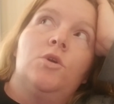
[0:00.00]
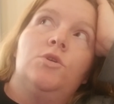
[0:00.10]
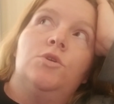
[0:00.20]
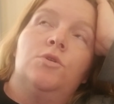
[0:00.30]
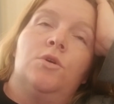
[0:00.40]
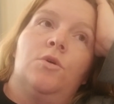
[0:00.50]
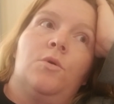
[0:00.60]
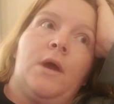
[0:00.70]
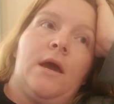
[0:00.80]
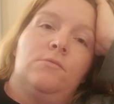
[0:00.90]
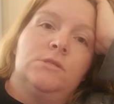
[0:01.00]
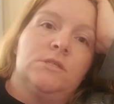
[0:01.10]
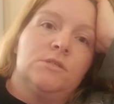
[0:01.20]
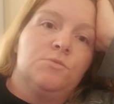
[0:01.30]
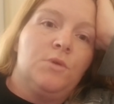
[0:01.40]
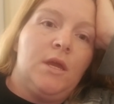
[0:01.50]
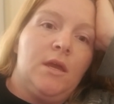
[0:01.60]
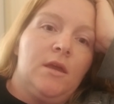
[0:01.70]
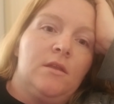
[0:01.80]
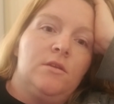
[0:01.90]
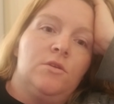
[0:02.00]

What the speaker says: you know, how was this ran?